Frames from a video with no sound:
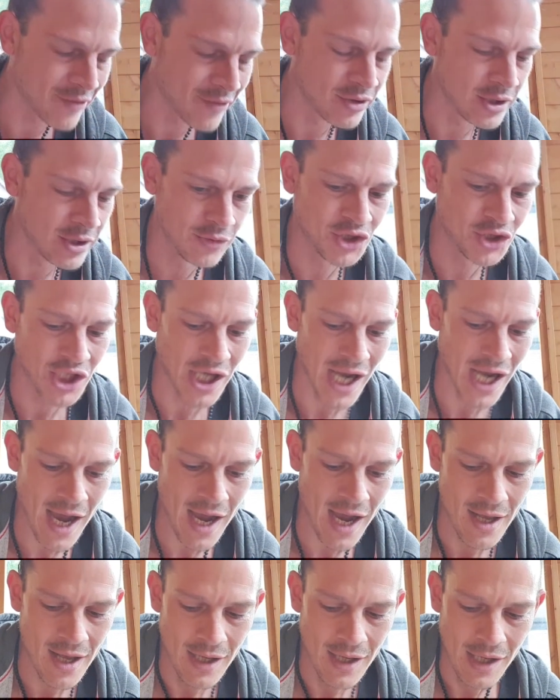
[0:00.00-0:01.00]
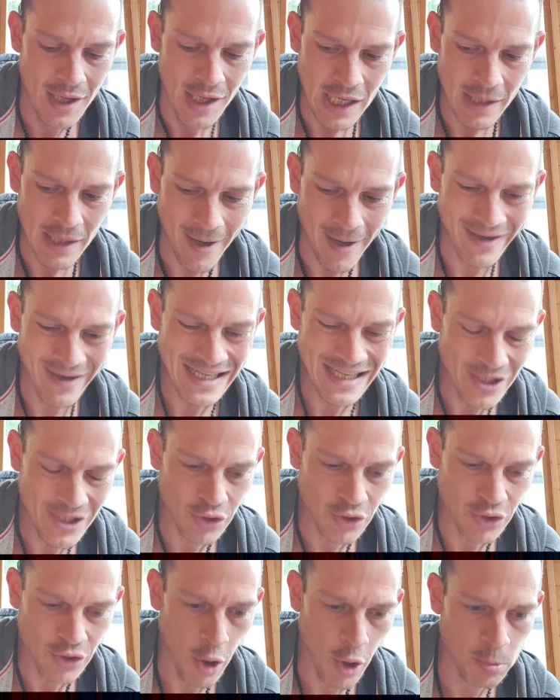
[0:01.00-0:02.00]
a little chat about
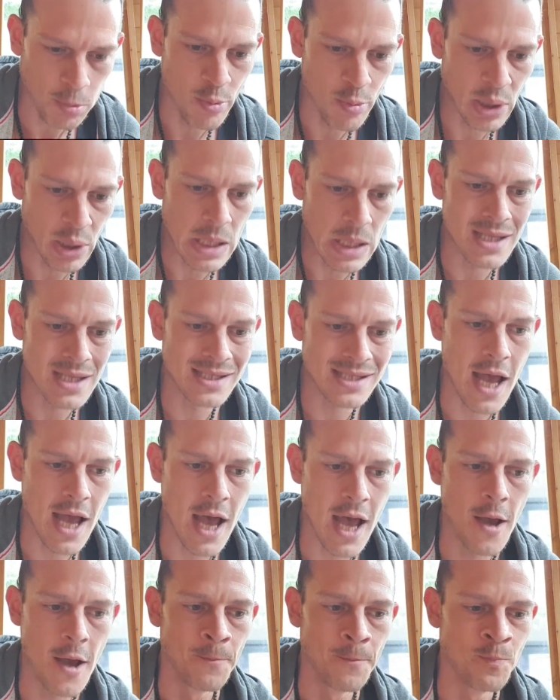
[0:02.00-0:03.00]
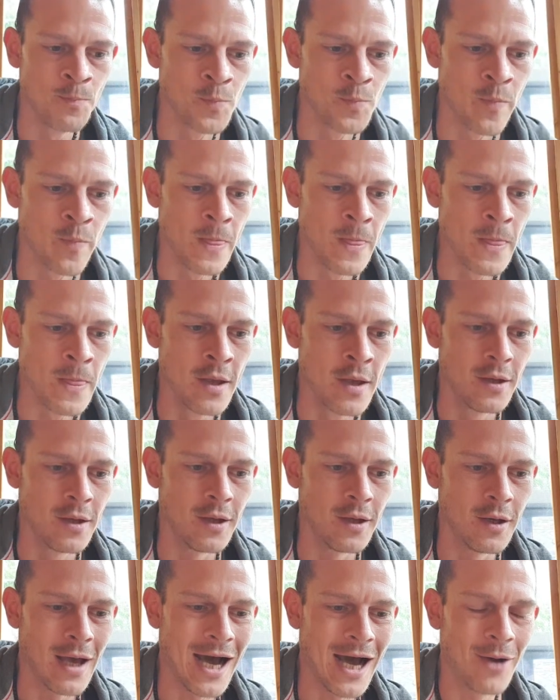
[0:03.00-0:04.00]
interoperability,
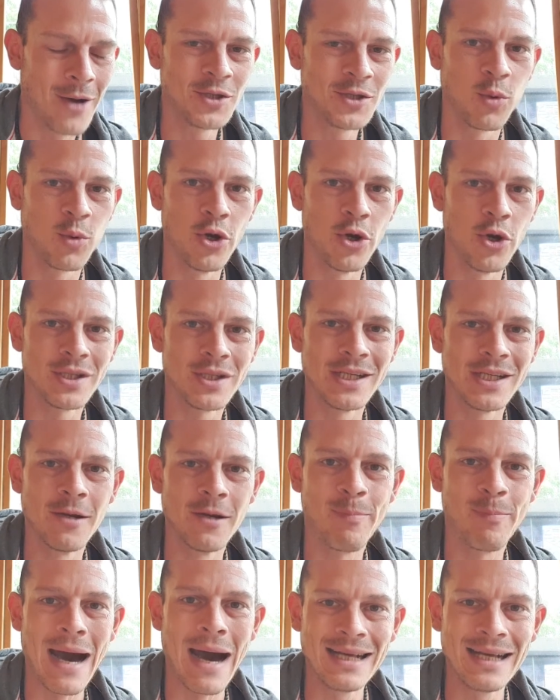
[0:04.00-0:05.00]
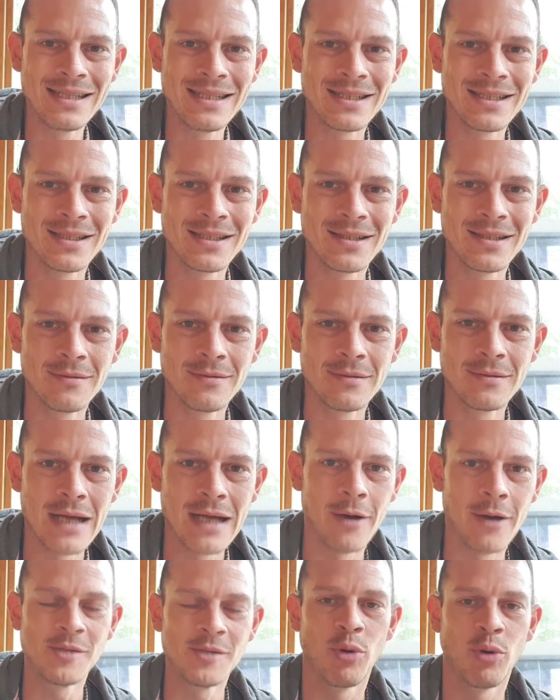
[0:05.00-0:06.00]
how it's worked in the past, how
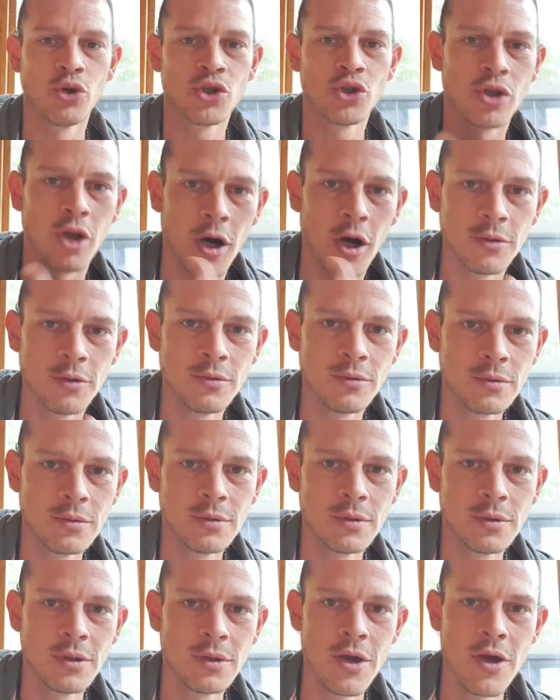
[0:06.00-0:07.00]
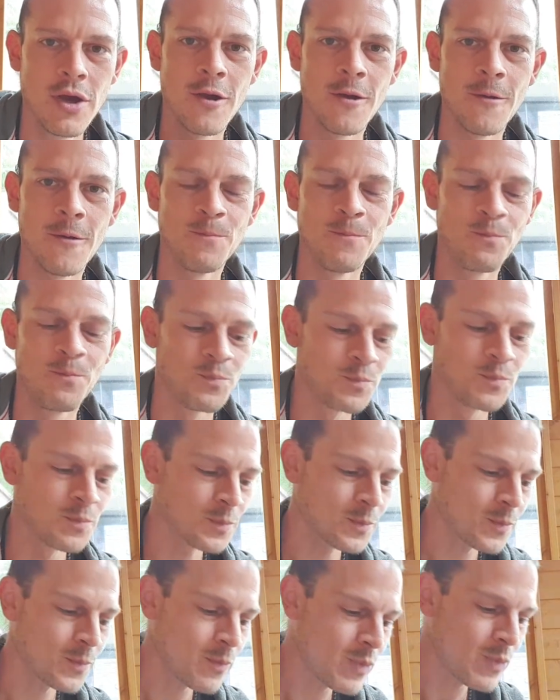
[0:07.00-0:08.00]
it's pushed on, um,
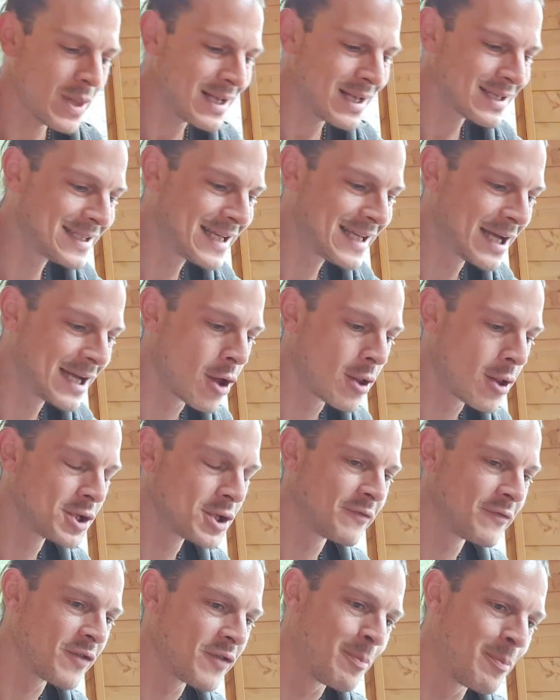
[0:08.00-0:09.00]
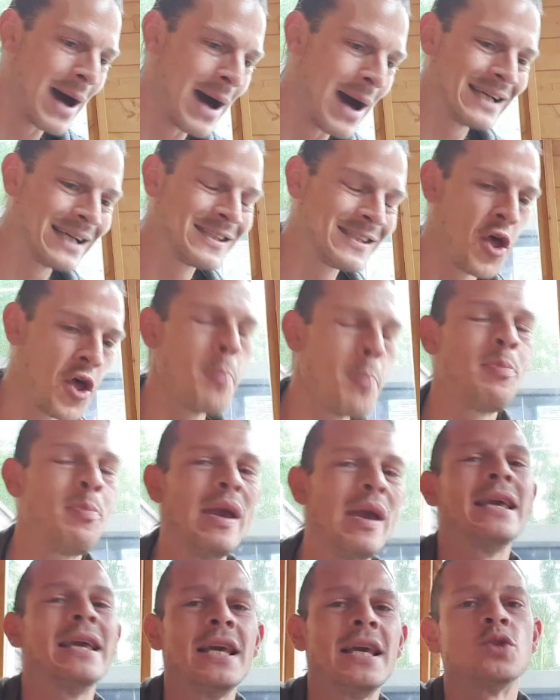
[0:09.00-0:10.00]
technology of the past. The
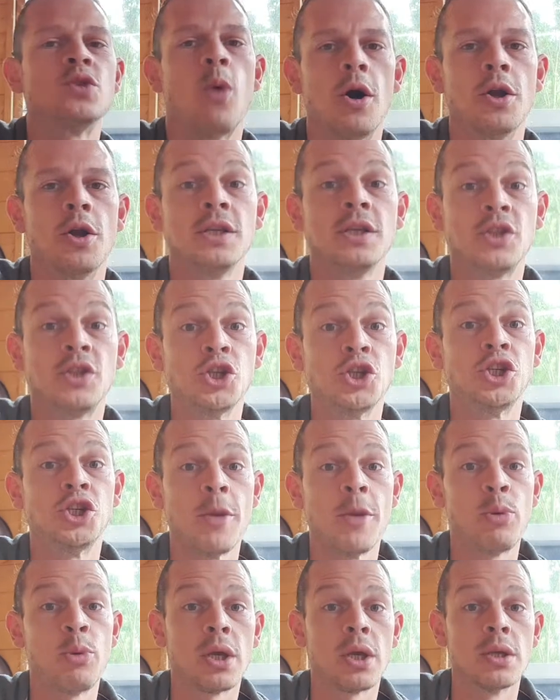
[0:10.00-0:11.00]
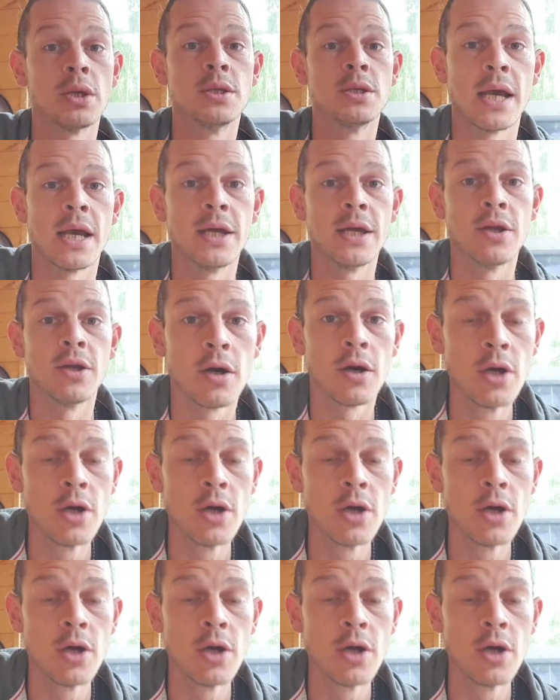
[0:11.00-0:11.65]
biggest one is the shipping container.